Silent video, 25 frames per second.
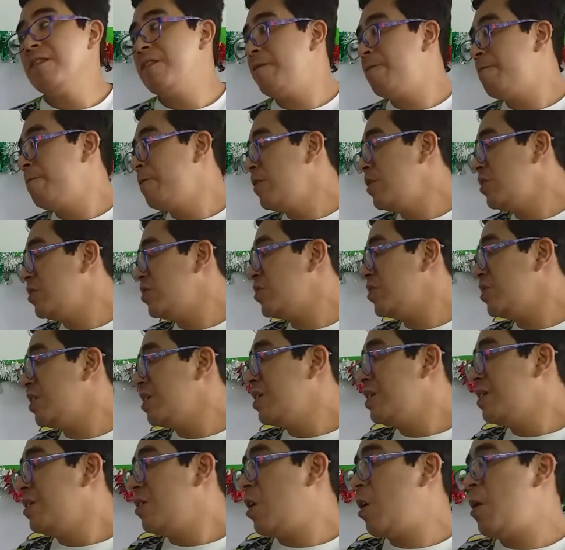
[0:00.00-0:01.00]
The
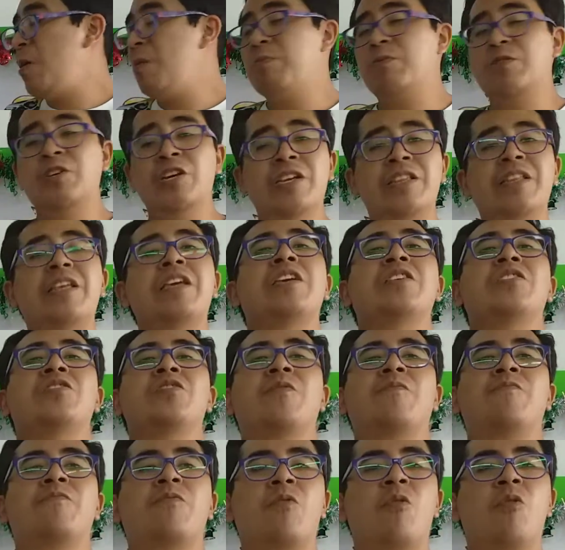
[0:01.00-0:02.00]
first object is,
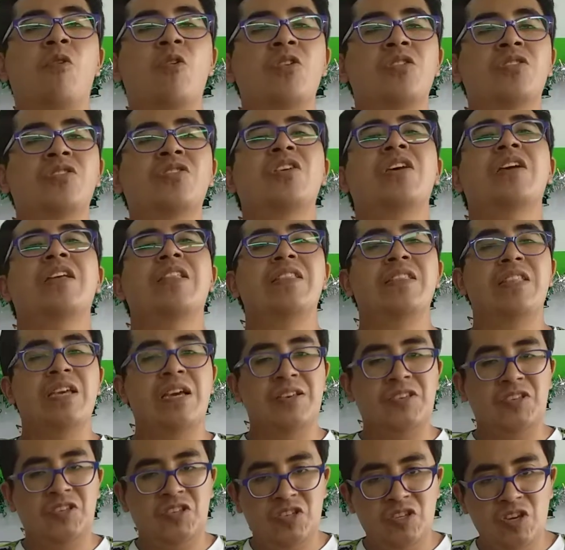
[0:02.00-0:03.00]
of course,
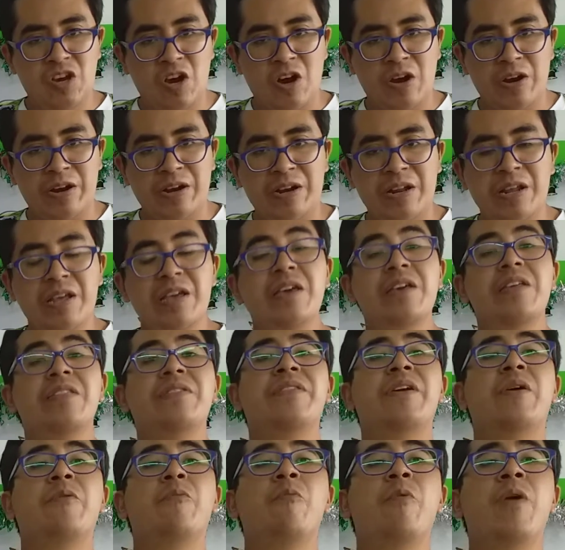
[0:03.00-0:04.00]
the sun.
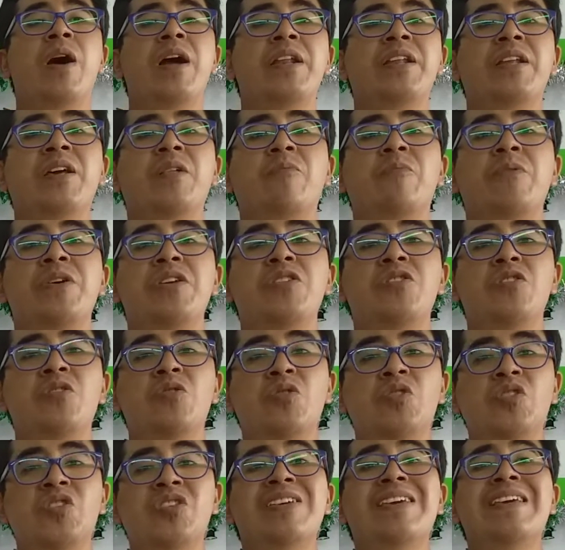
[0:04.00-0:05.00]
The one that we
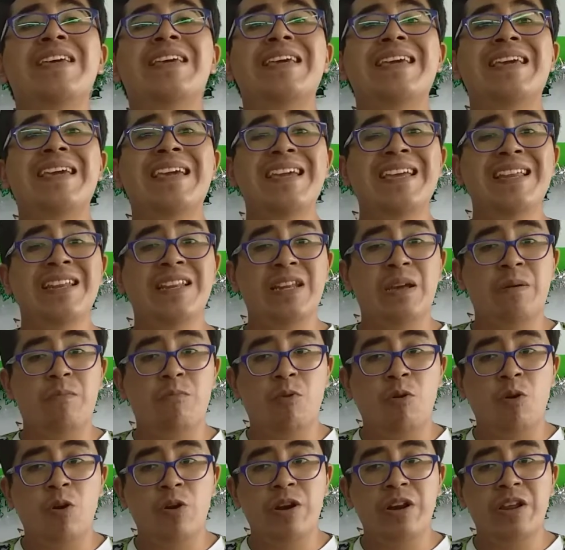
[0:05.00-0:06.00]
use in the
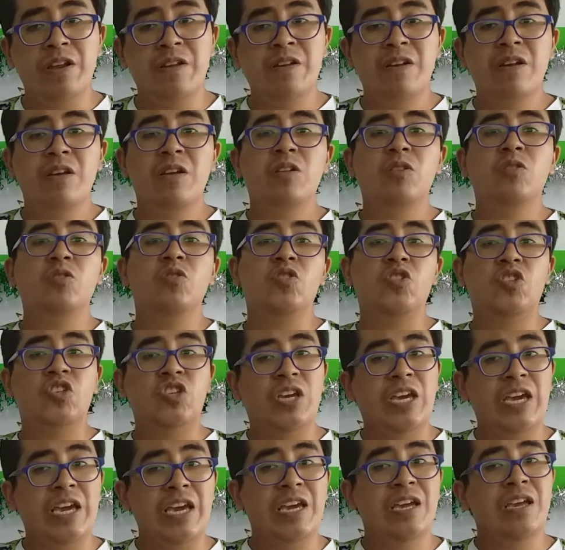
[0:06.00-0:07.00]
morning to
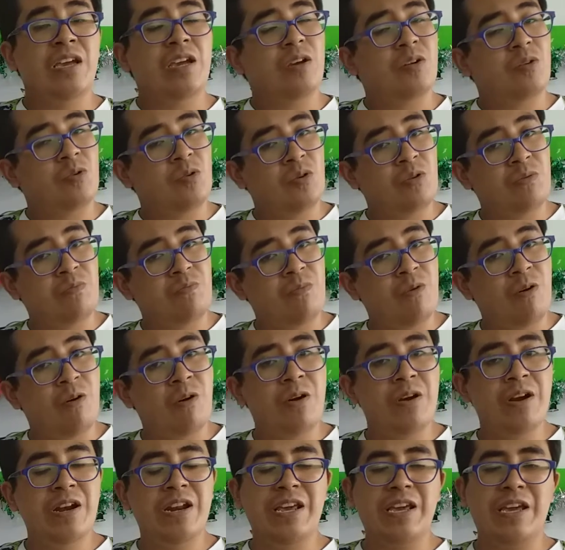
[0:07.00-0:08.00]
say good
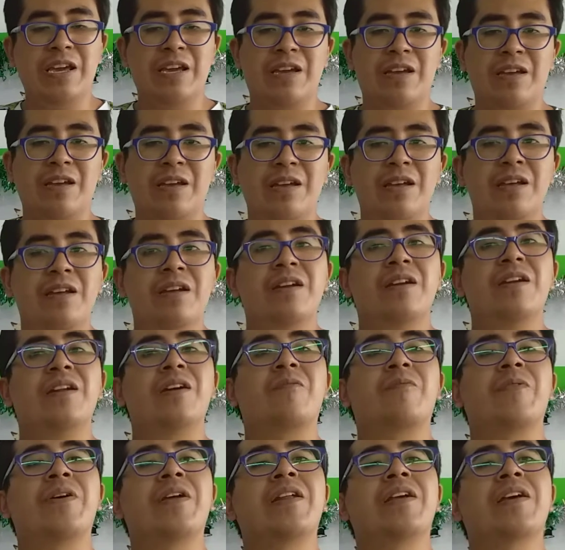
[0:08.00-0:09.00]
morning.
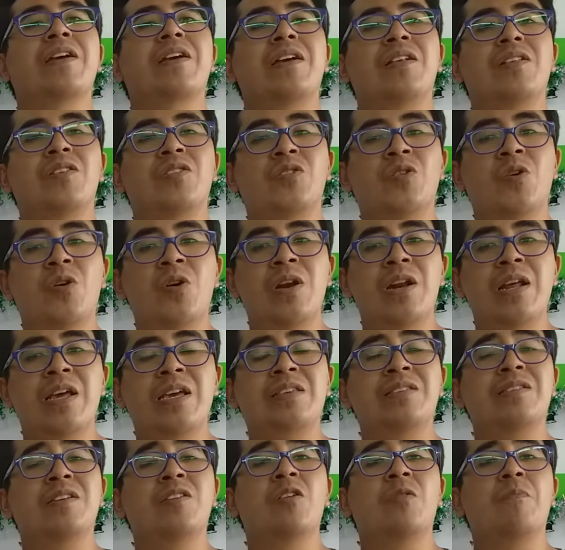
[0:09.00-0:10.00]
Recuerden que el sol
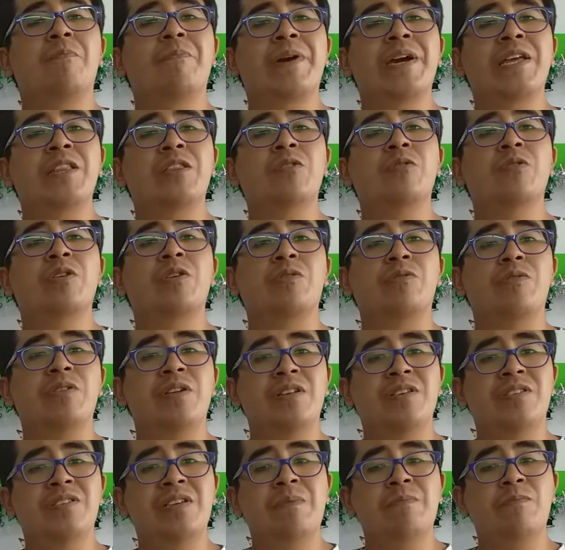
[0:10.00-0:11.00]
es el objeto que
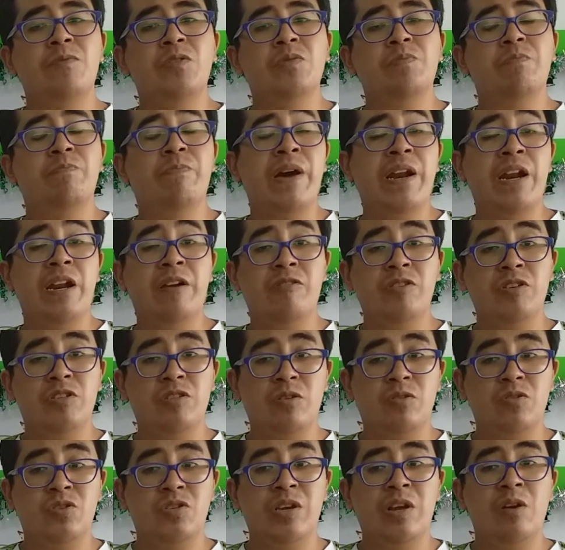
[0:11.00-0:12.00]
utilizamos para
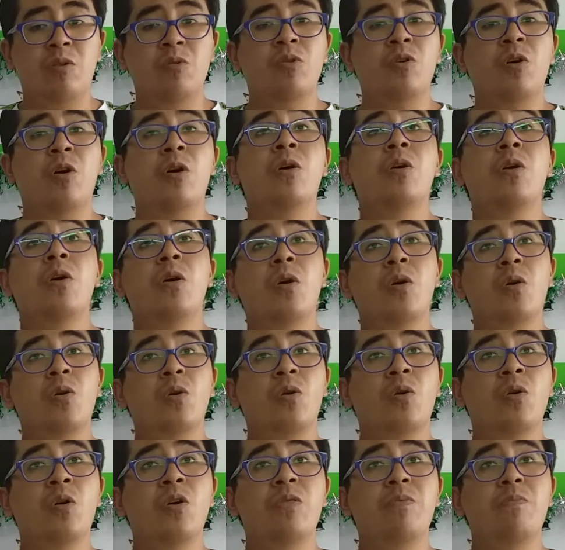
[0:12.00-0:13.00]
nuestro saludo,
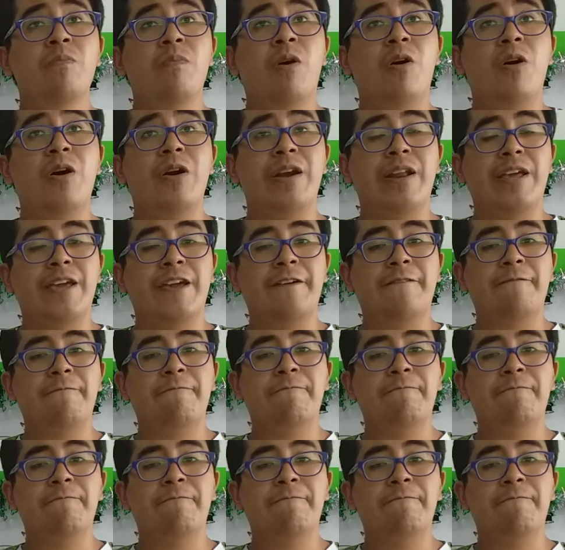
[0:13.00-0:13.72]
good morning.